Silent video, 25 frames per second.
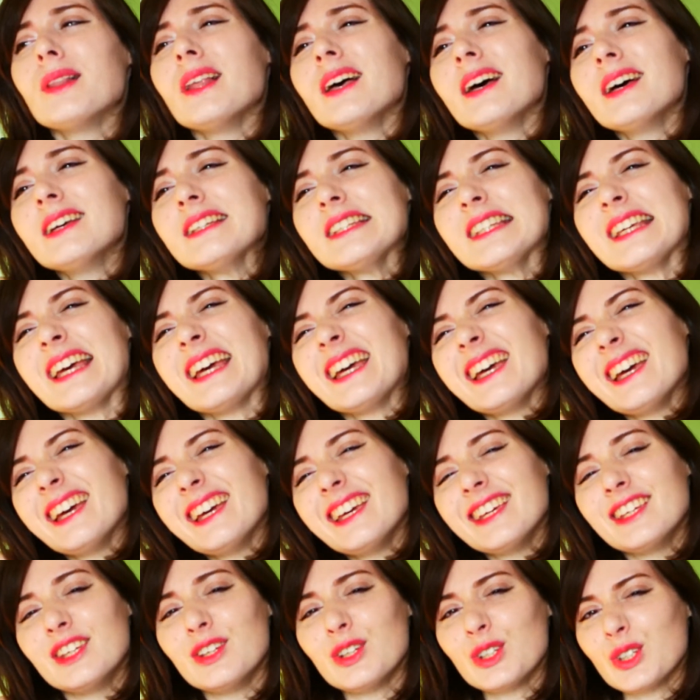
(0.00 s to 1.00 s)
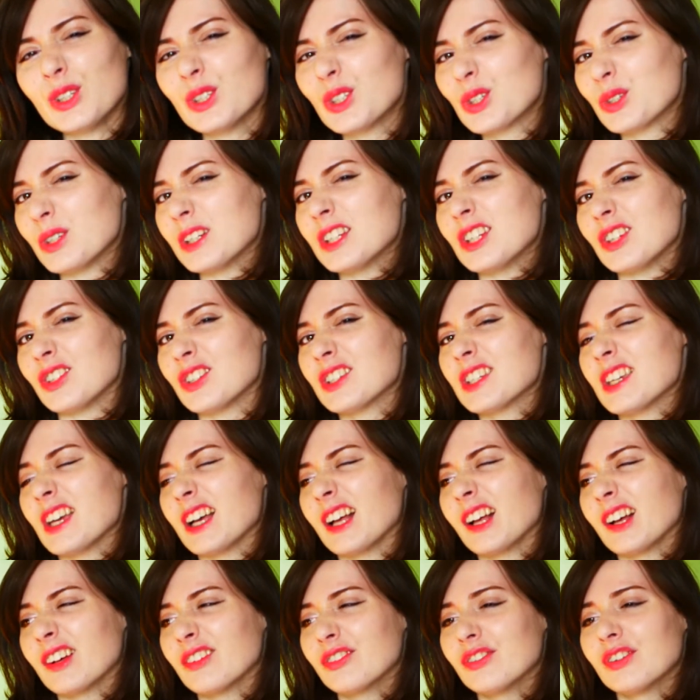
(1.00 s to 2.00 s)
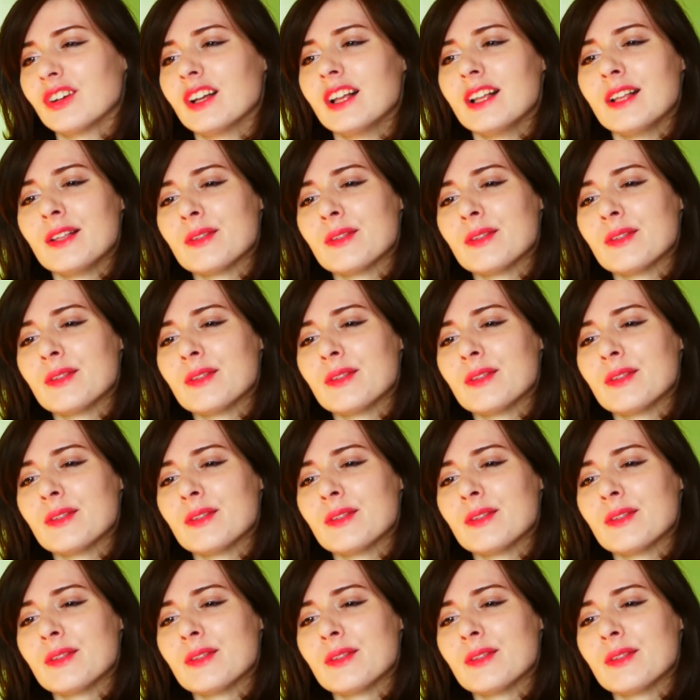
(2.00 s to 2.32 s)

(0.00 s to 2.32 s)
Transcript: Plus, hey, you should treat yourself.